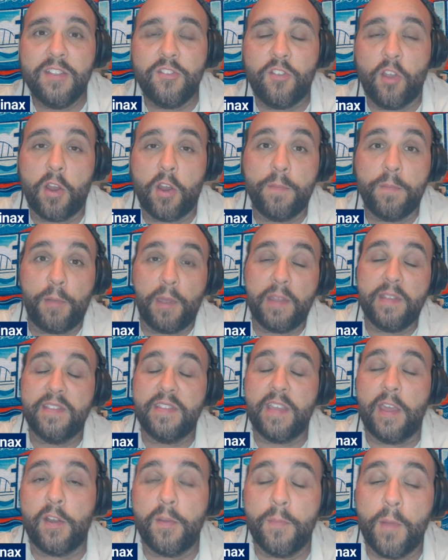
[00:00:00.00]
Jaren played
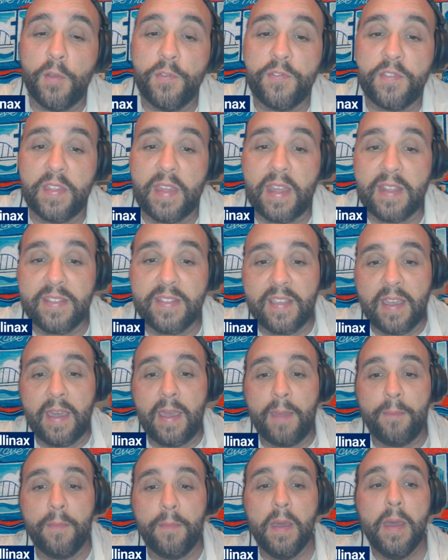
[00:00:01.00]
center most of that
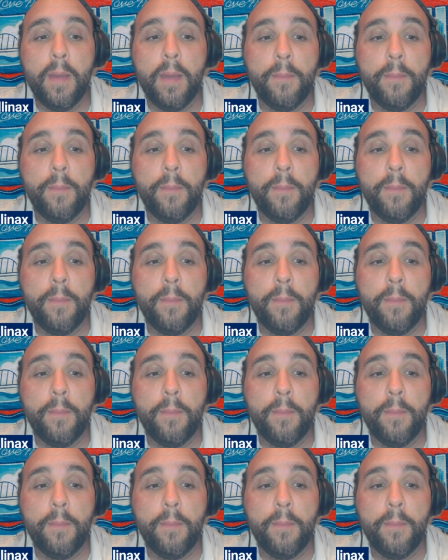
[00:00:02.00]
time.